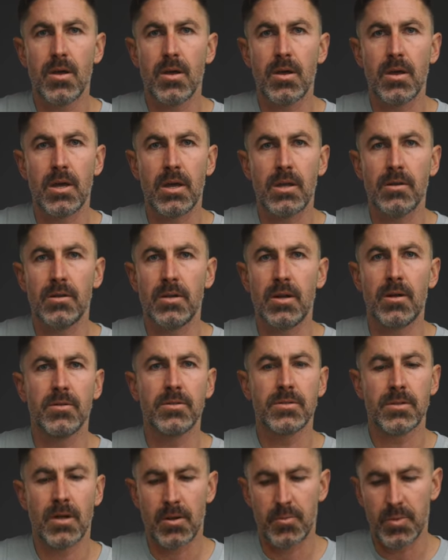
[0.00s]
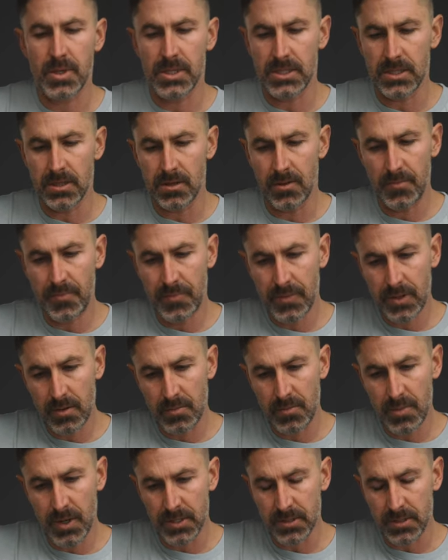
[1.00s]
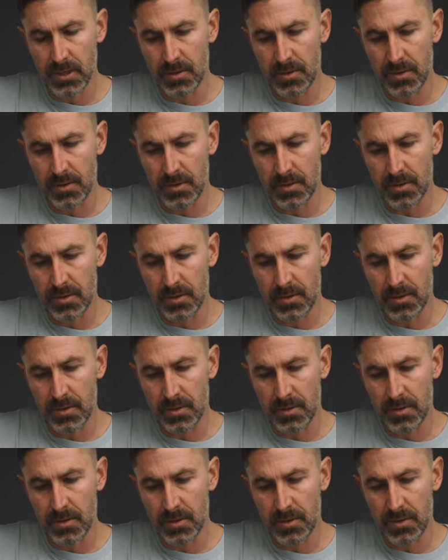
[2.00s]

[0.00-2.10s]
and it's not a big deal. But